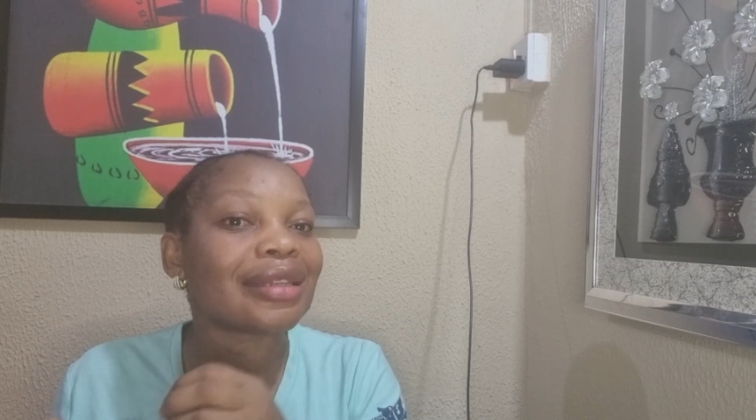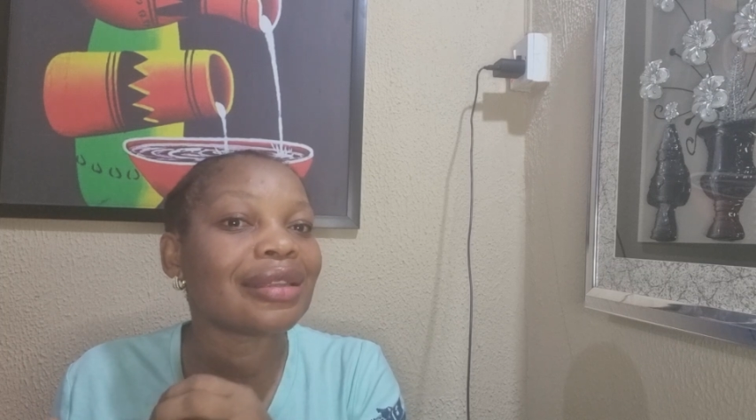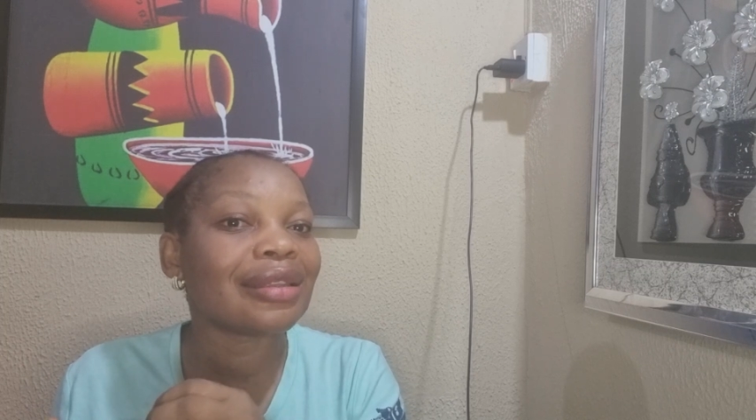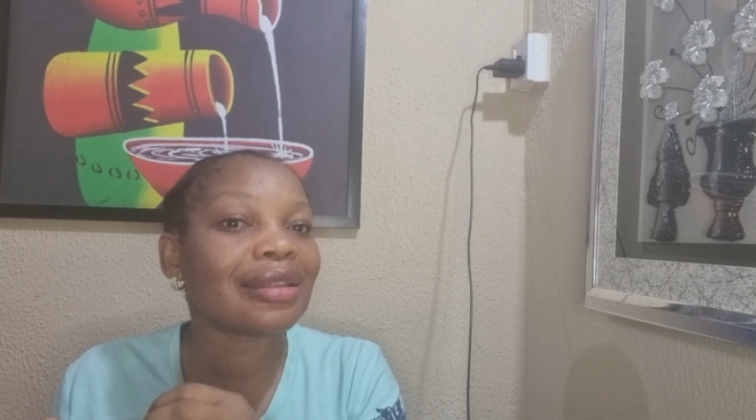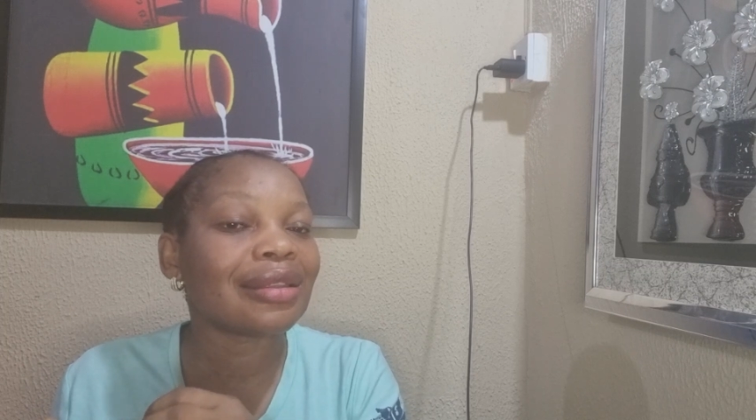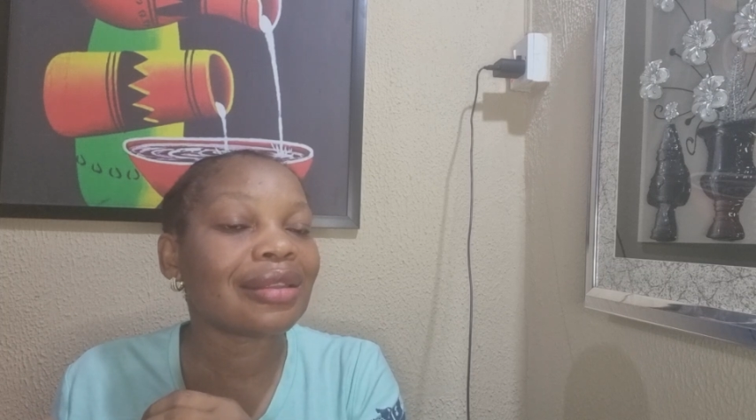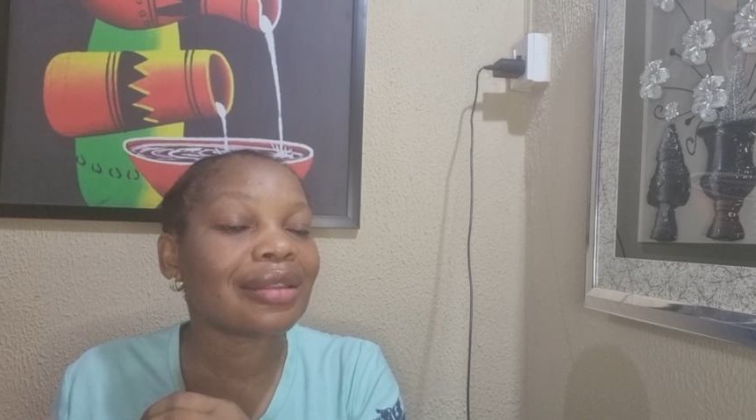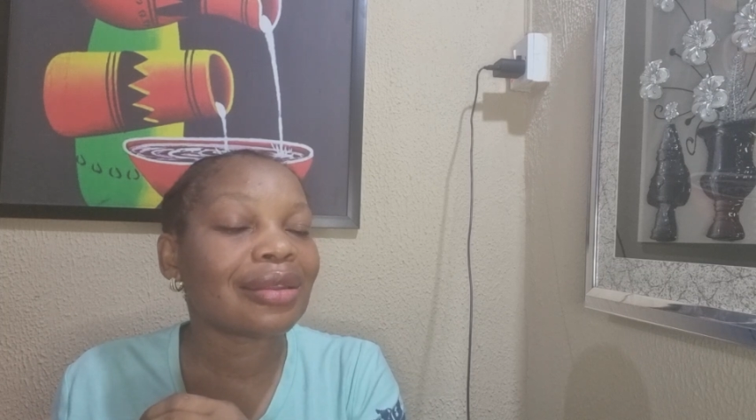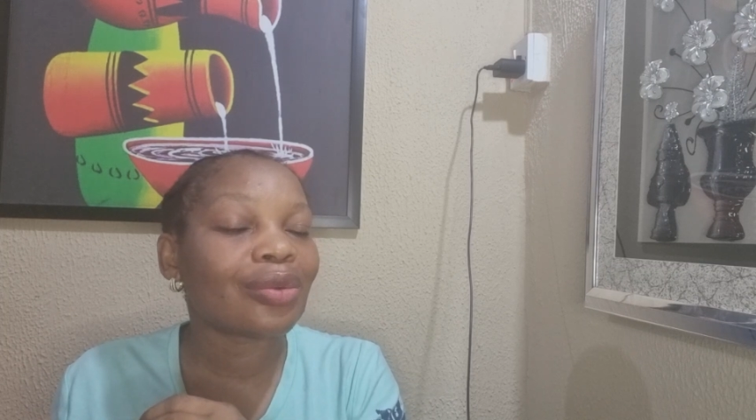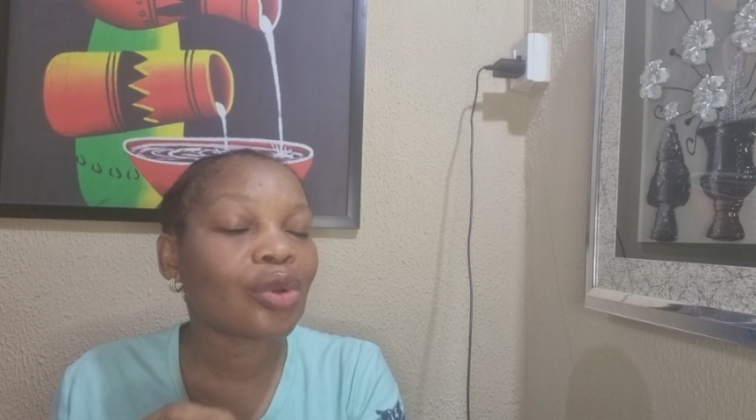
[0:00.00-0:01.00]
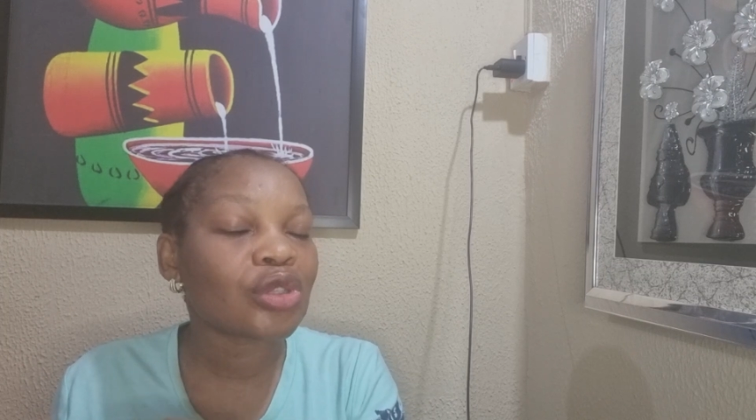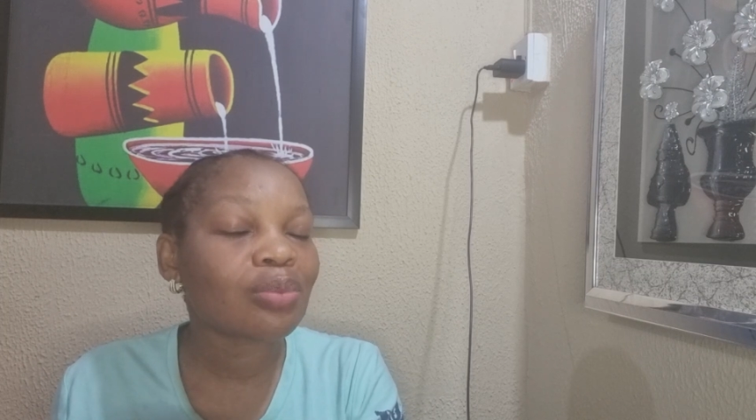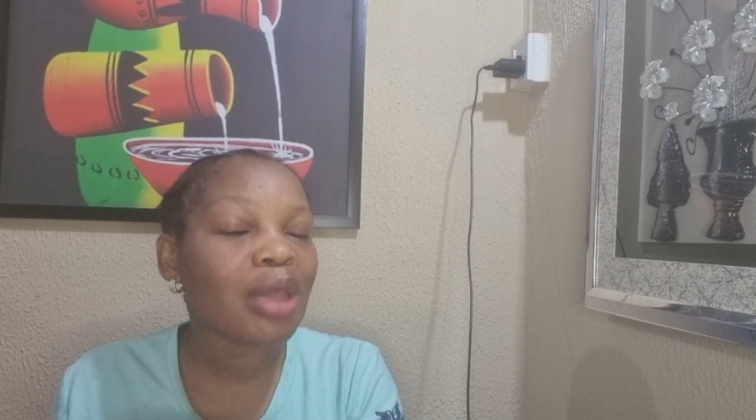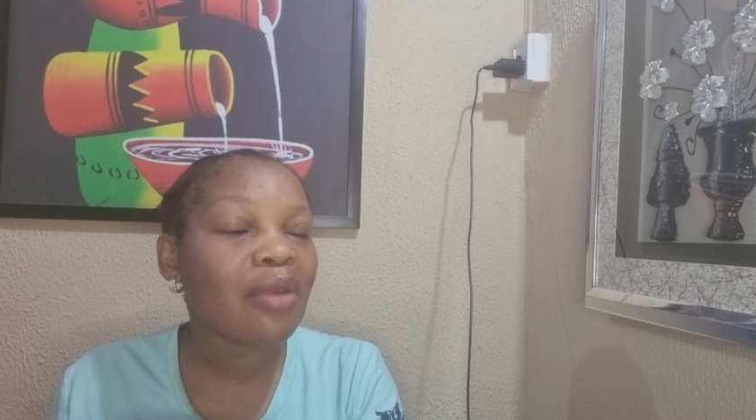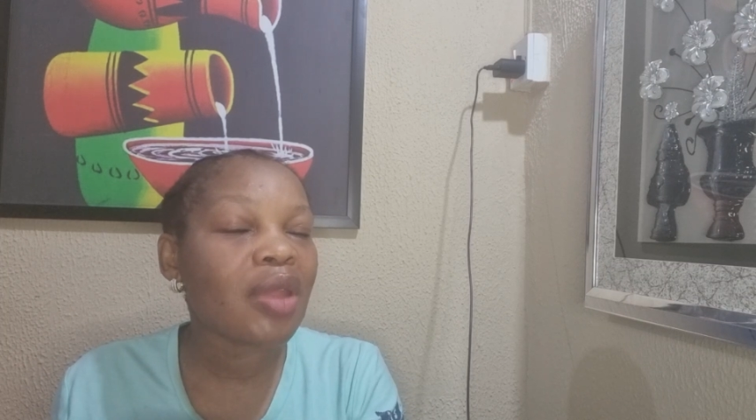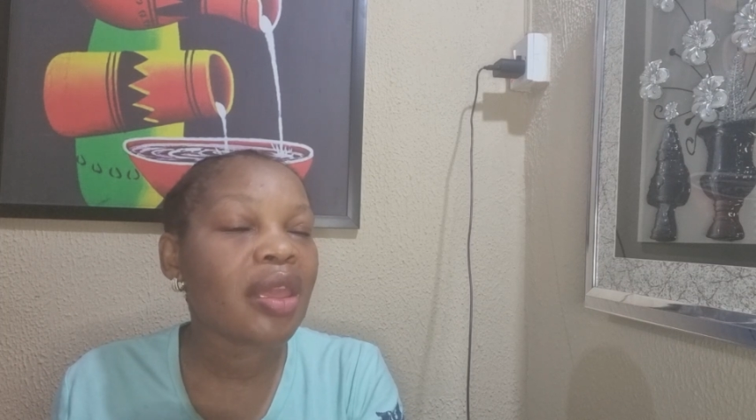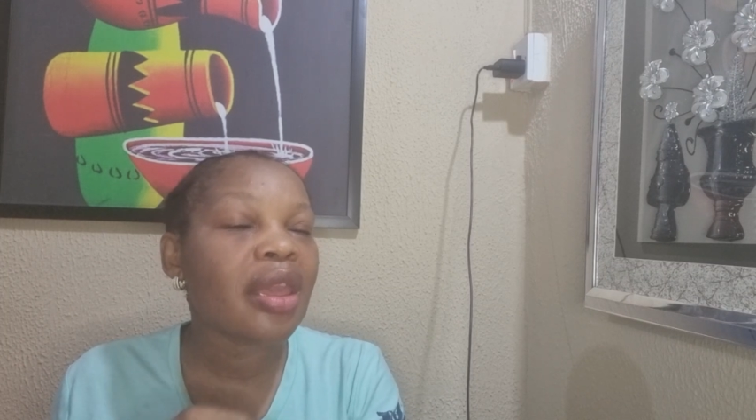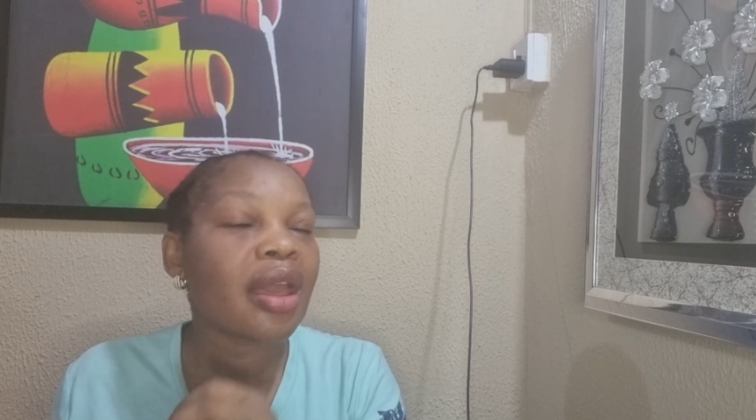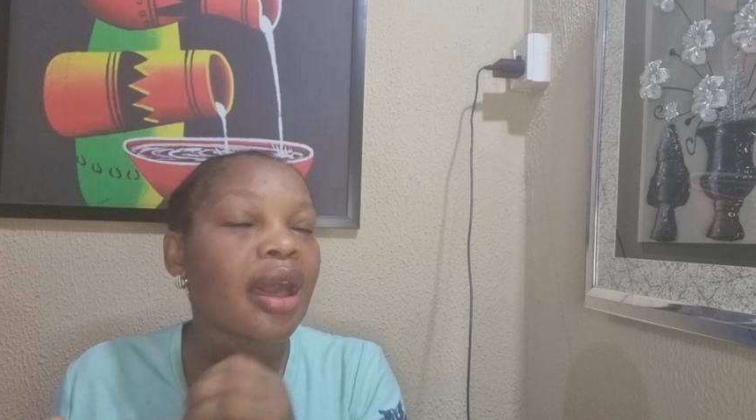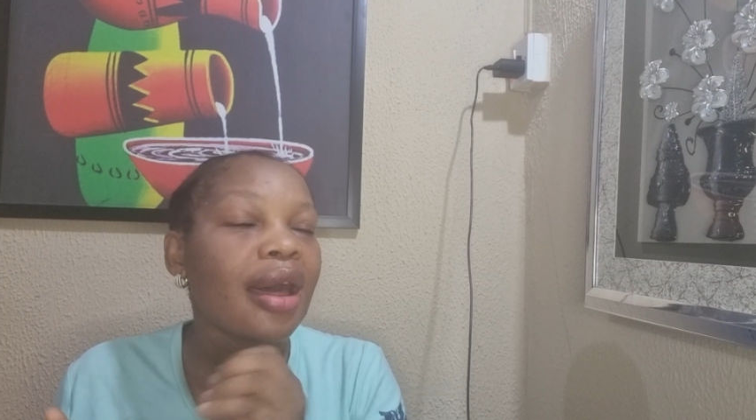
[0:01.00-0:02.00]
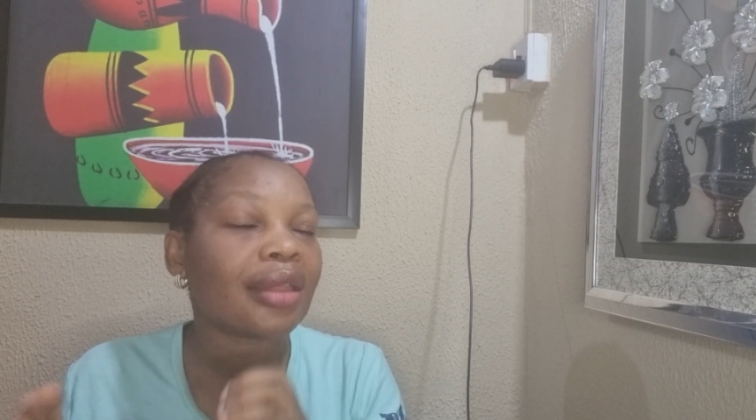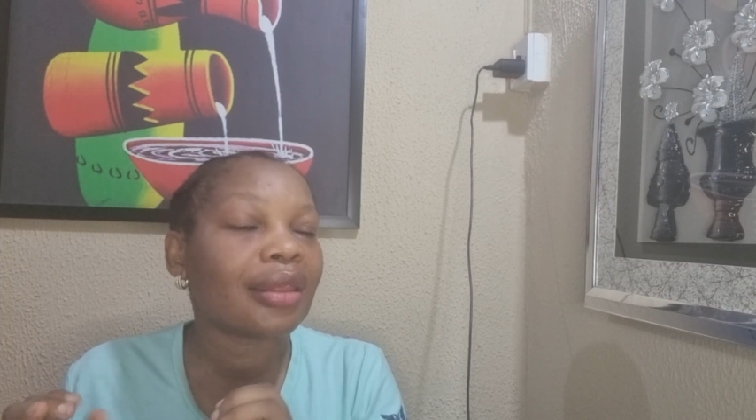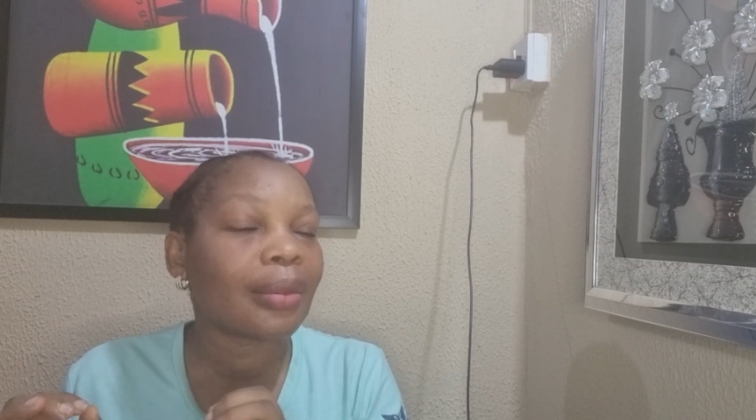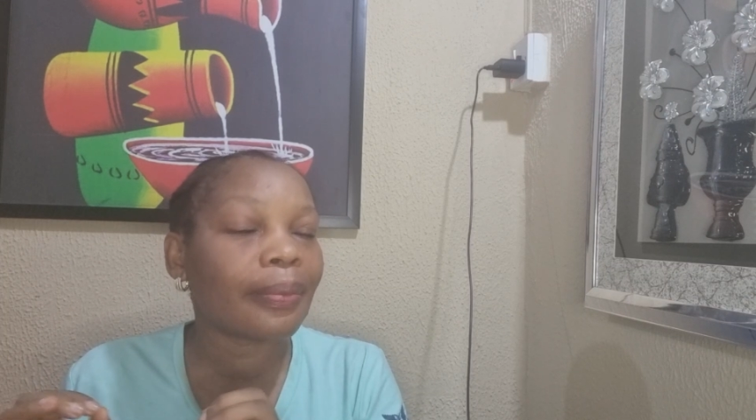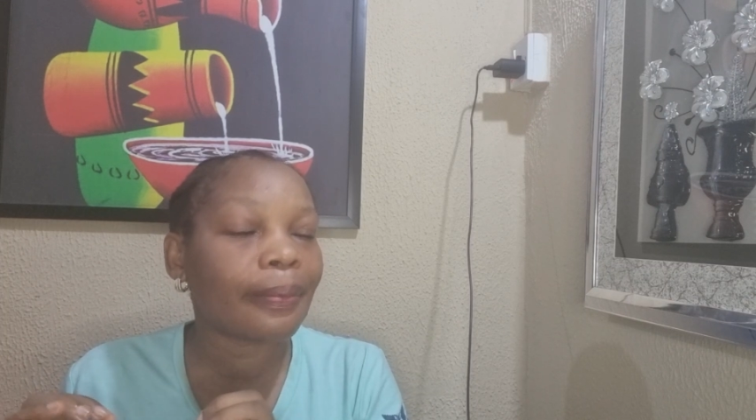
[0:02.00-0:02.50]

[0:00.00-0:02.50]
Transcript: the rosemary and